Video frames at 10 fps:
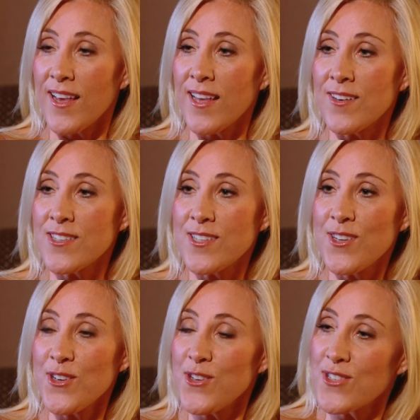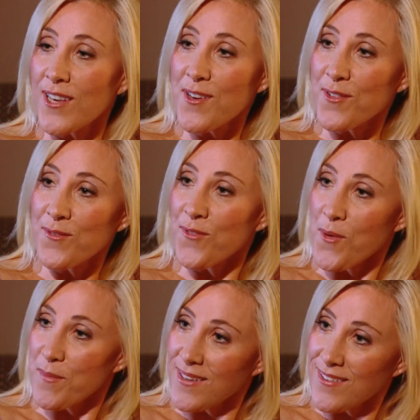And I said, can you say it
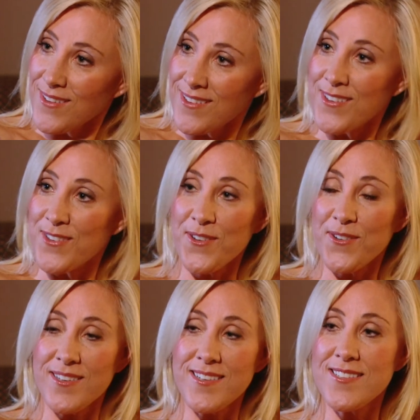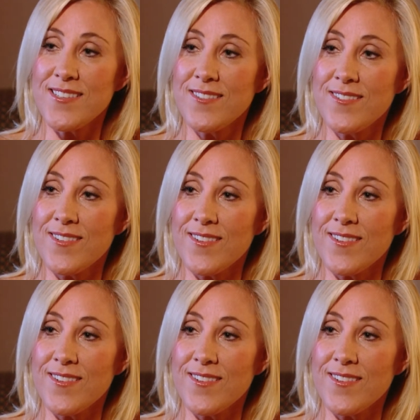for me? You know, and he said,